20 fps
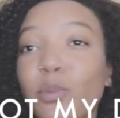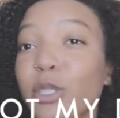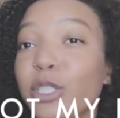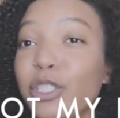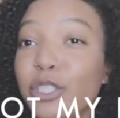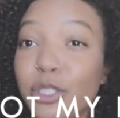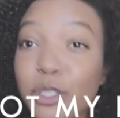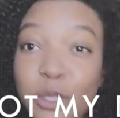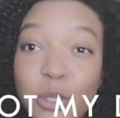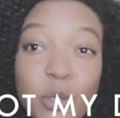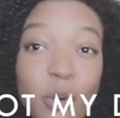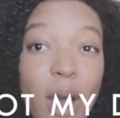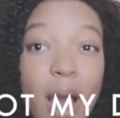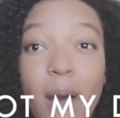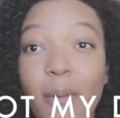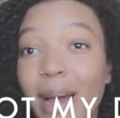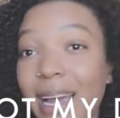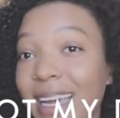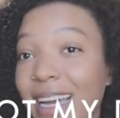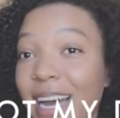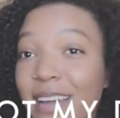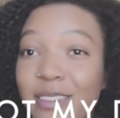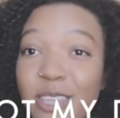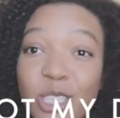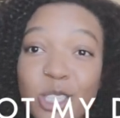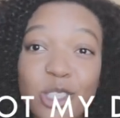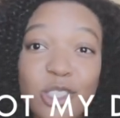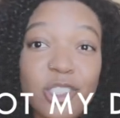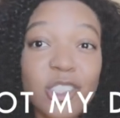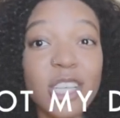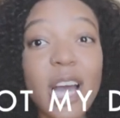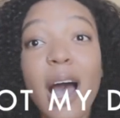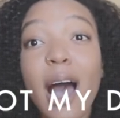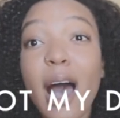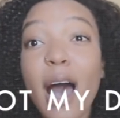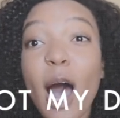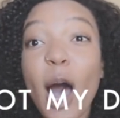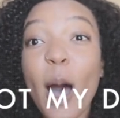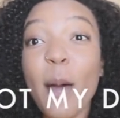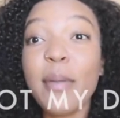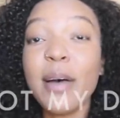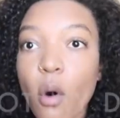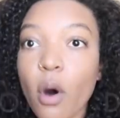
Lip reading: what to do, how I got this job.